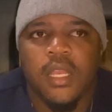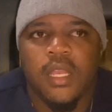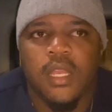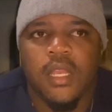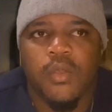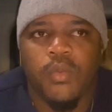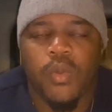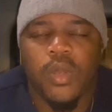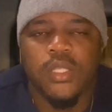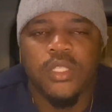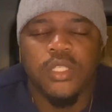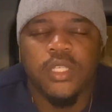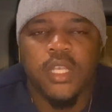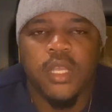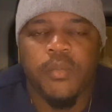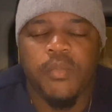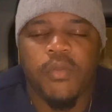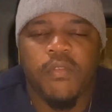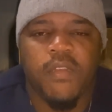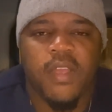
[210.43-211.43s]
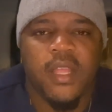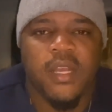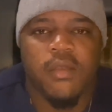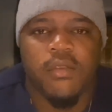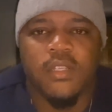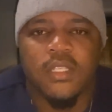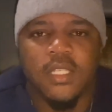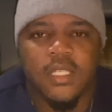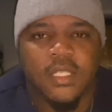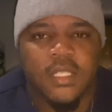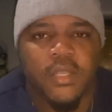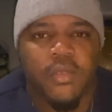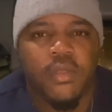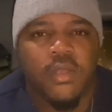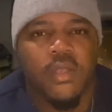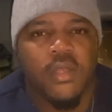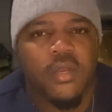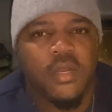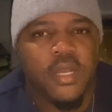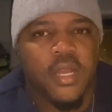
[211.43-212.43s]
once you can provide the receipts, they're
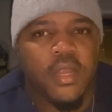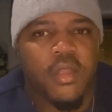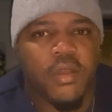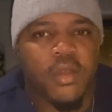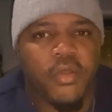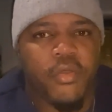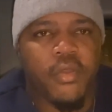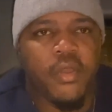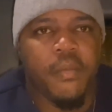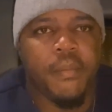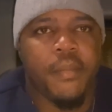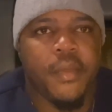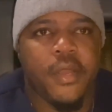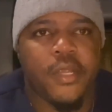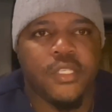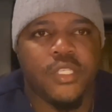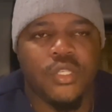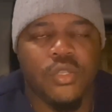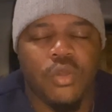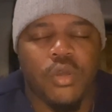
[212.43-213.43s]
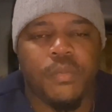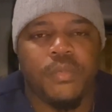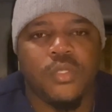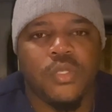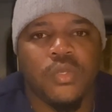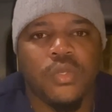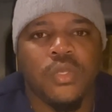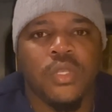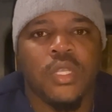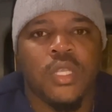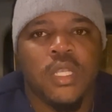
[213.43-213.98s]
gonna reimburse you up to